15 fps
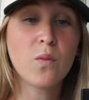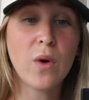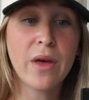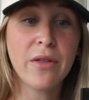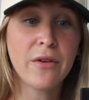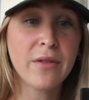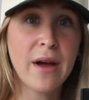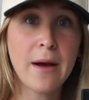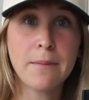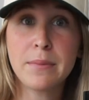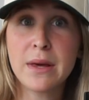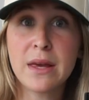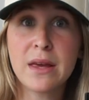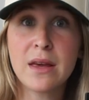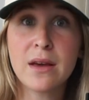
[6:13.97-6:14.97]
whether
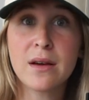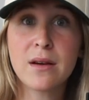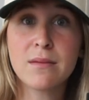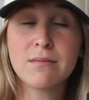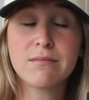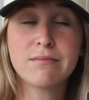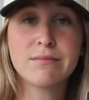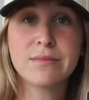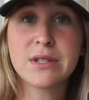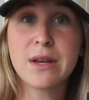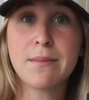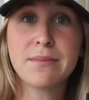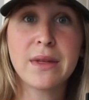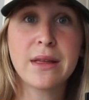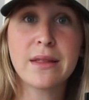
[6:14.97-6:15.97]
that be
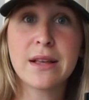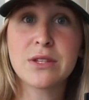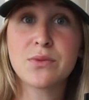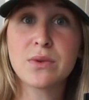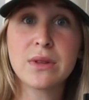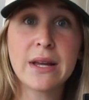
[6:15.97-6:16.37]
something that's